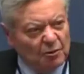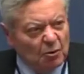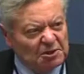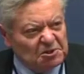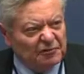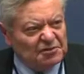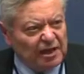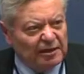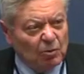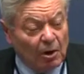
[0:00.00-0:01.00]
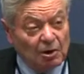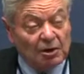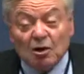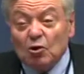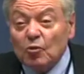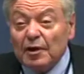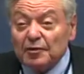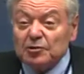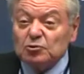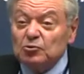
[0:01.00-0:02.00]
The width of sidewalk,
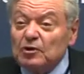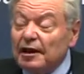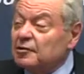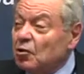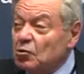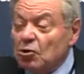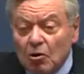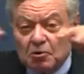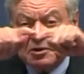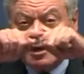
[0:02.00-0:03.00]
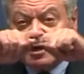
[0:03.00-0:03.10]
whether you do like Hong Kong,